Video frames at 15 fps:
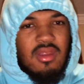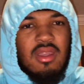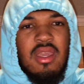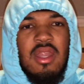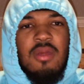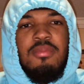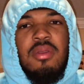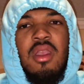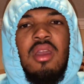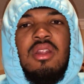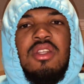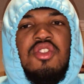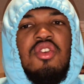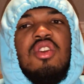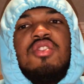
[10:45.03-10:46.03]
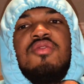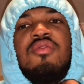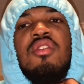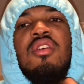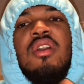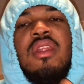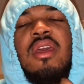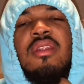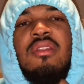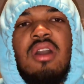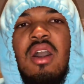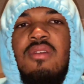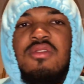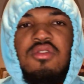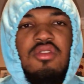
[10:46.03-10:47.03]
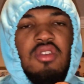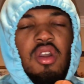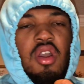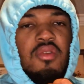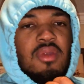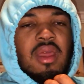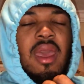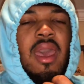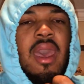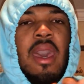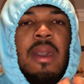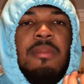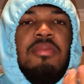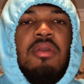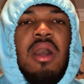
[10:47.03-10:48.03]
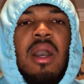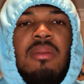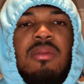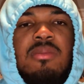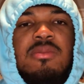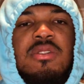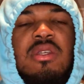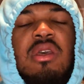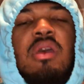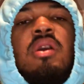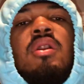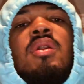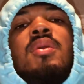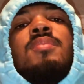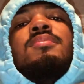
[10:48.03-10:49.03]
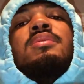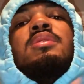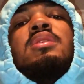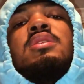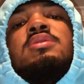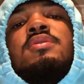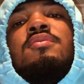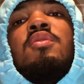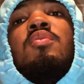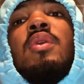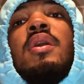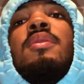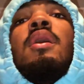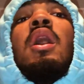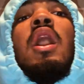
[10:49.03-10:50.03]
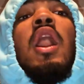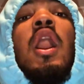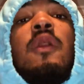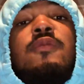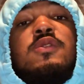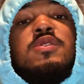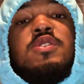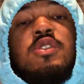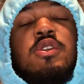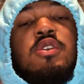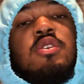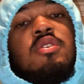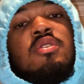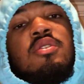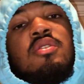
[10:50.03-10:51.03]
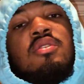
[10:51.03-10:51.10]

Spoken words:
And apparently George Floyd and the officer already had problems because of the way the officer